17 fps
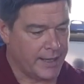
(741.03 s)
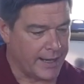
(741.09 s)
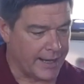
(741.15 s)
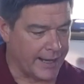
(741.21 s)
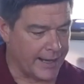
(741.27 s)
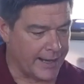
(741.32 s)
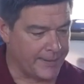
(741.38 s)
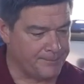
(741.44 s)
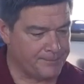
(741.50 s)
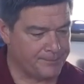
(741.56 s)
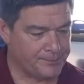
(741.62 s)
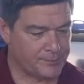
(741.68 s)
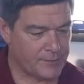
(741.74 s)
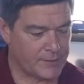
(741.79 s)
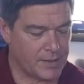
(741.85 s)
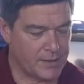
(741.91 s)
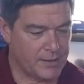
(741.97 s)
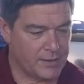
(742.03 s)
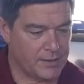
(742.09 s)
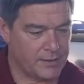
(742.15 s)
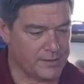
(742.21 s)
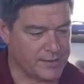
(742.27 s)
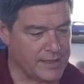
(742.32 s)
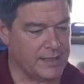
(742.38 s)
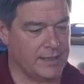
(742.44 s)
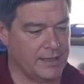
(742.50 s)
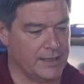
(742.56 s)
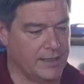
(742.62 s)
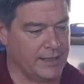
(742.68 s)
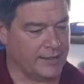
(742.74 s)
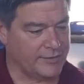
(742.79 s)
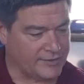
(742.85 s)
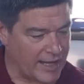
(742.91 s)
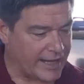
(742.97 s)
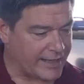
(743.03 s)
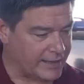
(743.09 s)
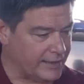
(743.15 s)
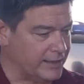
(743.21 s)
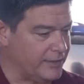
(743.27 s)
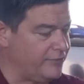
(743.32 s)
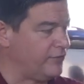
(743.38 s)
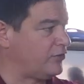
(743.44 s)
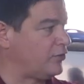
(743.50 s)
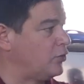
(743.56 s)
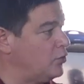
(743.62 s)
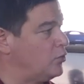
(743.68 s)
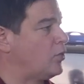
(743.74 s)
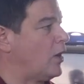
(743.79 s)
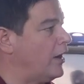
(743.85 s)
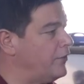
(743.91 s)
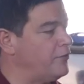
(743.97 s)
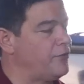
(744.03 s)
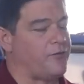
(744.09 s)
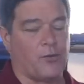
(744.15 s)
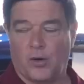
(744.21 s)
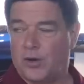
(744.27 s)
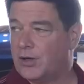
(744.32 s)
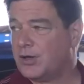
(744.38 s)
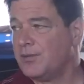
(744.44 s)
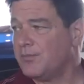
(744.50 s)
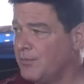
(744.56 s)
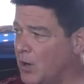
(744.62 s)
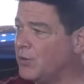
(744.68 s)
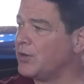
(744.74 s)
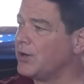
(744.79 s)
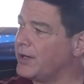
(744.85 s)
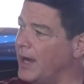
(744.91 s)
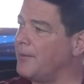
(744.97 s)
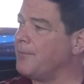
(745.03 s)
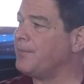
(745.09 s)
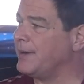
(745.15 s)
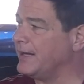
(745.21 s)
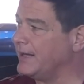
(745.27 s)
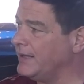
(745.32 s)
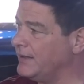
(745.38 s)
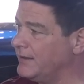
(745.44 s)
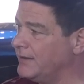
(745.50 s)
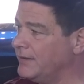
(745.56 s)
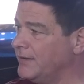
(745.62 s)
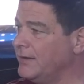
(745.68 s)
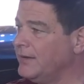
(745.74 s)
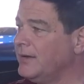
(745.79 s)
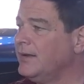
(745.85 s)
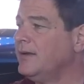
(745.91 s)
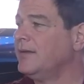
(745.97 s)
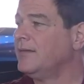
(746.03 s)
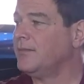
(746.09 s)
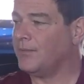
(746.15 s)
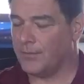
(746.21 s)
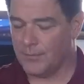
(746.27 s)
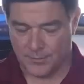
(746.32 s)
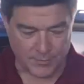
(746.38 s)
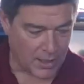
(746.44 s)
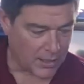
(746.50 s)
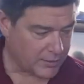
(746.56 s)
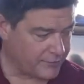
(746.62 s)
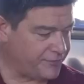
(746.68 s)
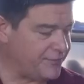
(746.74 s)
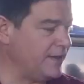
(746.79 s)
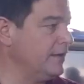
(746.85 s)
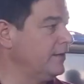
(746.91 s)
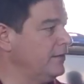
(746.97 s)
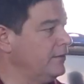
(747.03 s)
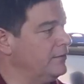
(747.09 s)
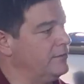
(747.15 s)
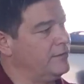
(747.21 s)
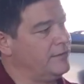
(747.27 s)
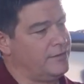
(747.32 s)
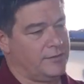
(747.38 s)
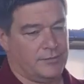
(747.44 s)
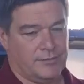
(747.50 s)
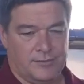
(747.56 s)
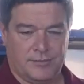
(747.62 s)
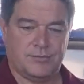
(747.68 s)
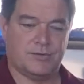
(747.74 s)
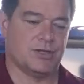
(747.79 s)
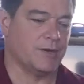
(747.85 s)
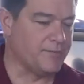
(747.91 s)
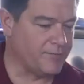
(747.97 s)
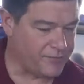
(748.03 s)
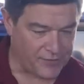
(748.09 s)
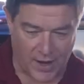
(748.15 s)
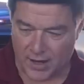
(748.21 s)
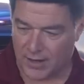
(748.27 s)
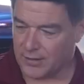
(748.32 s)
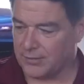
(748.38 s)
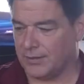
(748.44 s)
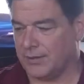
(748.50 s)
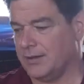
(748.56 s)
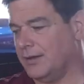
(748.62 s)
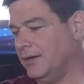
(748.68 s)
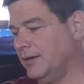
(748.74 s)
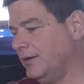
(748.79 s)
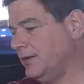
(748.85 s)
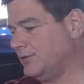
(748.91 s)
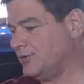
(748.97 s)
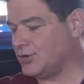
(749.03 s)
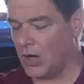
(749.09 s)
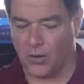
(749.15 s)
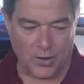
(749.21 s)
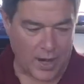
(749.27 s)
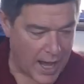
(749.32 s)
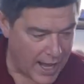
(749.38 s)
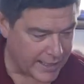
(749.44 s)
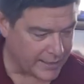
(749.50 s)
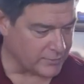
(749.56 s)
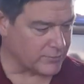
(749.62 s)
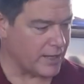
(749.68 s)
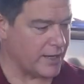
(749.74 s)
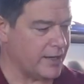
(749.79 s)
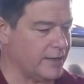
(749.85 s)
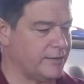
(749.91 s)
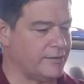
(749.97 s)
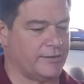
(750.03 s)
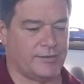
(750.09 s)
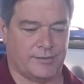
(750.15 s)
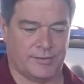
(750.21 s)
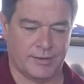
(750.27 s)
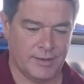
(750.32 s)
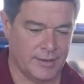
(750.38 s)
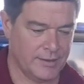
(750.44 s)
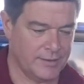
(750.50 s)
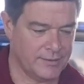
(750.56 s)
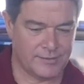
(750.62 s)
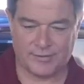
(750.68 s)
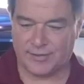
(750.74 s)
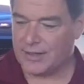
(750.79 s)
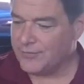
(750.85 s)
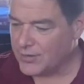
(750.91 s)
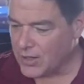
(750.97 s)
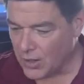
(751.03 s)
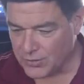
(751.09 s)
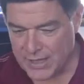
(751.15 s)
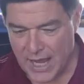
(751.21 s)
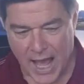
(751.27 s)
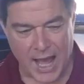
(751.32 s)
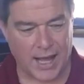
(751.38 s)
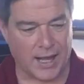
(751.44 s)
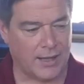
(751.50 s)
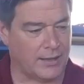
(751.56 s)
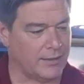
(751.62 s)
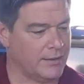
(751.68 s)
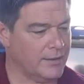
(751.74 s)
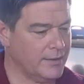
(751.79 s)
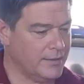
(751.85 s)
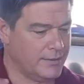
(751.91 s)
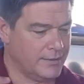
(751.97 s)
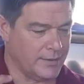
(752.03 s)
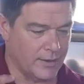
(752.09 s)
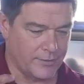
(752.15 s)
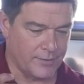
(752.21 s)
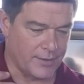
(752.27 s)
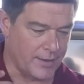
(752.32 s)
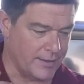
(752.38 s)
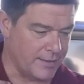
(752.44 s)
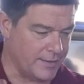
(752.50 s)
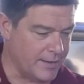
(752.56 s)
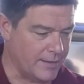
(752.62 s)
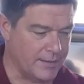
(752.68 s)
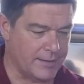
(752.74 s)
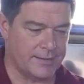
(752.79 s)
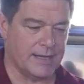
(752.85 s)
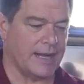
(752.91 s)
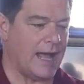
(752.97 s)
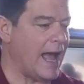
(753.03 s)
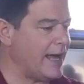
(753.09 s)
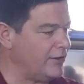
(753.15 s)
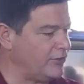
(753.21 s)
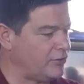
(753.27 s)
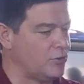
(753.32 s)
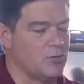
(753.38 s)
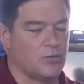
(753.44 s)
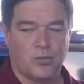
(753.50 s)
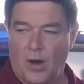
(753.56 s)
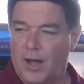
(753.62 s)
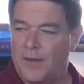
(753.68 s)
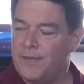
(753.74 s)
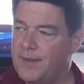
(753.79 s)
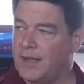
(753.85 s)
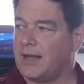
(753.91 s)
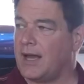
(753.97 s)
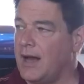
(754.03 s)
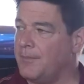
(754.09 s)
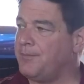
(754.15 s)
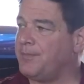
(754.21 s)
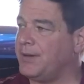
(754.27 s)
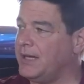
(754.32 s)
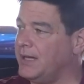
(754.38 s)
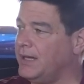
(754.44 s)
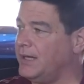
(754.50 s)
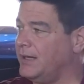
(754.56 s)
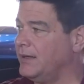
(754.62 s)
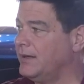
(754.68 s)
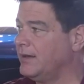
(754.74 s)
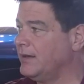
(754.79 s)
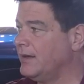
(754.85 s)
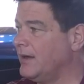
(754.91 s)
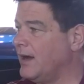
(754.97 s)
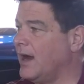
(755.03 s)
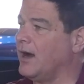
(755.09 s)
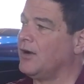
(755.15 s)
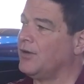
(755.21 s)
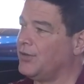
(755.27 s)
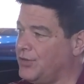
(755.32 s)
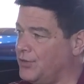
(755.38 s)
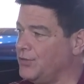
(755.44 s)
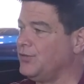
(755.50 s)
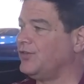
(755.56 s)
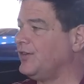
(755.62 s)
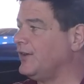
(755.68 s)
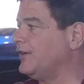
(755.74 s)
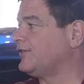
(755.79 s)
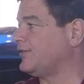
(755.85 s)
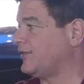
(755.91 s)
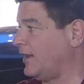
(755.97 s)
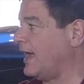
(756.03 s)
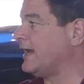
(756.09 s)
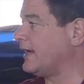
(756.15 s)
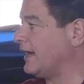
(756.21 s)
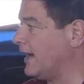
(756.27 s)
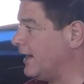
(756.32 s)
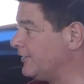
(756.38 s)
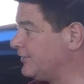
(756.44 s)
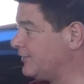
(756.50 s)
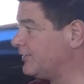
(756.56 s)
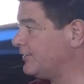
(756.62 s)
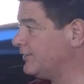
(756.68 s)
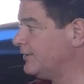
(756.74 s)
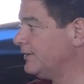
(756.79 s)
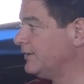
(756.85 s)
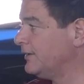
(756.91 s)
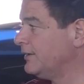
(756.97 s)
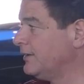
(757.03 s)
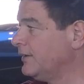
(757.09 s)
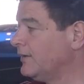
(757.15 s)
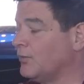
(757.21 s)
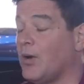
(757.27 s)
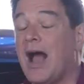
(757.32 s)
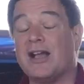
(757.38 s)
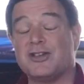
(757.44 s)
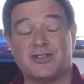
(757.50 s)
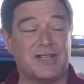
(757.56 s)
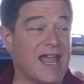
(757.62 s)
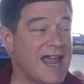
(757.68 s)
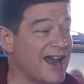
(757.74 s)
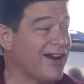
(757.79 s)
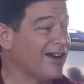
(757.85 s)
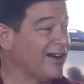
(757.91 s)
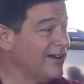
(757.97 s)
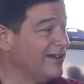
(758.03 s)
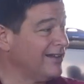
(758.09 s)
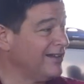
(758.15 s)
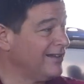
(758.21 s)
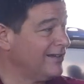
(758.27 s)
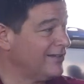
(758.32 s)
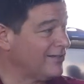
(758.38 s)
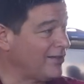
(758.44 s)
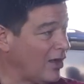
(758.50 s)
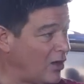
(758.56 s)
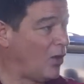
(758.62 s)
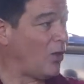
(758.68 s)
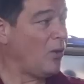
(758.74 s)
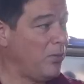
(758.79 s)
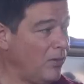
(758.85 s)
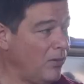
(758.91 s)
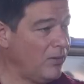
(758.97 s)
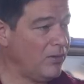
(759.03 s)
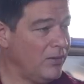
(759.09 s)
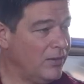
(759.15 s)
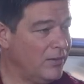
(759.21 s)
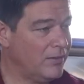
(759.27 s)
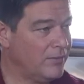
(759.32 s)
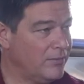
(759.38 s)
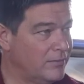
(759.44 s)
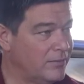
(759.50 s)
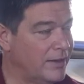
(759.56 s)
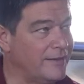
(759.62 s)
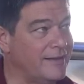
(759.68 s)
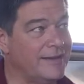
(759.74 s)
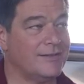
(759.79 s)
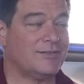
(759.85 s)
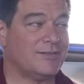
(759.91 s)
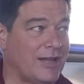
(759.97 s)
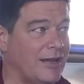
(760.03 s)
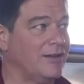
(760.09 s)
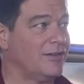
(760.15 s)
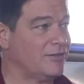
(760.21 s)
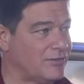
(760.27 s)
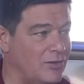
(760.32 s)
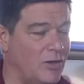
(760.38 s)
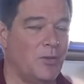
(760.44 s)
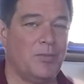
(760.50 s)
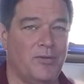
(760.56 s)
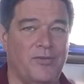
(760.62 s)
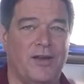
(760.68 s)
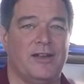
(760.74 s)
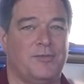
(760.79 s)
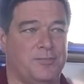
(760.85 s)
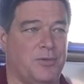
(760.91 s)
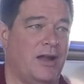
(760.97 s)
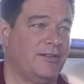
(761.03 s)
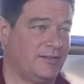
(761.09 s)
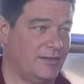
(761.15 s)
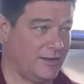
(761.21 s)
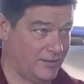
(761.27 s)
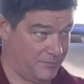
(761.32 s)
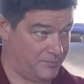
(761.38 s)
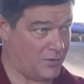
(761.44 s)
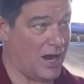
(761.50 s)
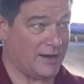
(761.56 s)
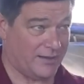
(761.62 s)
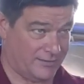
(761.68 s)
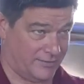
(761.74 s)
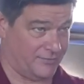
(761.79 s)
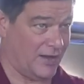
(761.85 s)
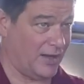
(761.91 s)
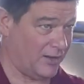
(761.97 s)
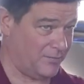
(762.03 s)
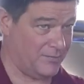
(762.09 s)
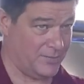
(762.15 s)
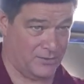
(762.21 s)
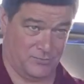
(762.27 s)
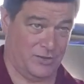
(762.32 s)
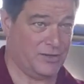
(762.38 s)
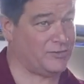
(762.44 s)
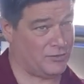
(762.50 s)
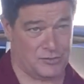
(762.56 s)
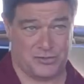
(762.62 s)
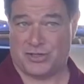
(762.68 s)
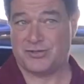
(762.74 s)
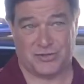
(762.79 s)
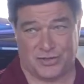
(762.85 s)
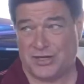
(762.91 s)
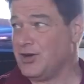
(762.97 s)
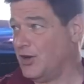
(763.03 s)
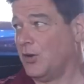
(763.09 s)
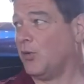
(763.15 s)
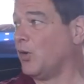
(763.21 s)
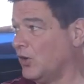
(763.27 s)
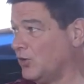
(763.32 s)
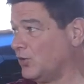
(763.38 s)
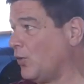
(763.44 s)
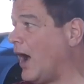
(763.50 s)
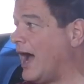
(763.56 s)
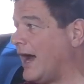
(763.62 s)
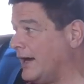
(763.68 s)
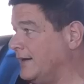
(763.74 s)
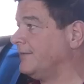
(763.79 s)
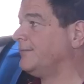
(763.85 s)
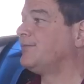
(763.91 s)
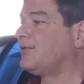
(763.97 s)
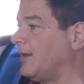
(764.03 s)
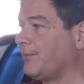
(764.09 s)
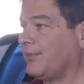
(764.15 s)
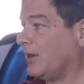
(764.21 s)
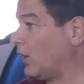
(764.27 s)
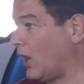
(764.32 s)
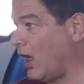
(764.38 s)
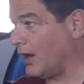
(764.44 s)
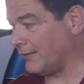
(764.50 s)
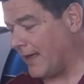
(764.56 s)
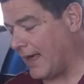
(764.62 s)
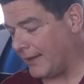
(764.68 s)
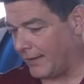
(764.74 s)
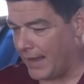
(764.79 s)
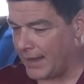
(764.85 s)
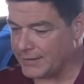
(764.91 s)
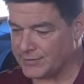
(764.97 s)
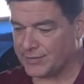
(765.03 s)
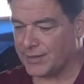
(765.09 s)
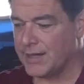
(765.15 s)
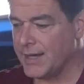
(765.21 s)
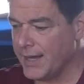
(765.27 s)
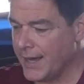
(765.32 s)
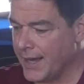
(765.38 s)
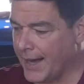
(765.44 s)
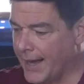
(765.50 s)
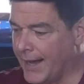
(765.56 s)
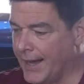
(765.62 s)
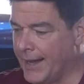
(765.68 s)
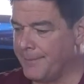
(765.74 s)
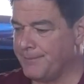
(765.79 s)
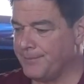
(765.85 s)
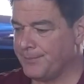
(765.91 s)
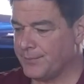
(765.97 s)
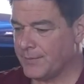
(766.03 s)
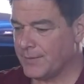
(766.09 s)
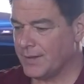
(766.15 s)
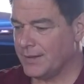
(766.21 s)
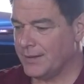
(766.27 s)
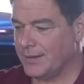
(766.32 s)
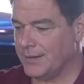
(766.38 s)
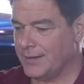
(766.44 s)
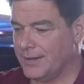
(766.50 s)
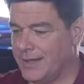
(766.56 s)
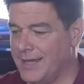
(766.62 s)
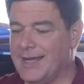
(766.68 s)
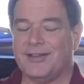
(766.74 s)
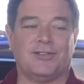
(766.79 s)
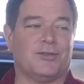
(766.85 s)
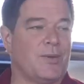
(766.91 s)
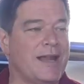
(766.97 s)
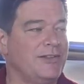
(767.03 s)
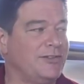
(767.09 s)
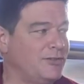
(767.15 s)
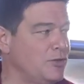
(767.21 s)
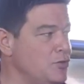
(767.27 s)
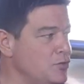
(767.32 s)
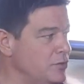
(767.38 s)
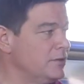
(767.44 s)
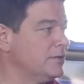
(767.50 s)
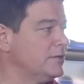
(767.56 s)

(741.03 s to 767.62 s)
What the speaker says: The executives who run Ford Motor Company, Mark Fields, Jim Farley, Joe Heinrichs, Stephen Odell, the guys who run the company are enthusiasts like us. Raj Nair, the global, I think his title is Global Vice President of Product Development and Research Engineering Worldwide, something along that lines. He has a race suit.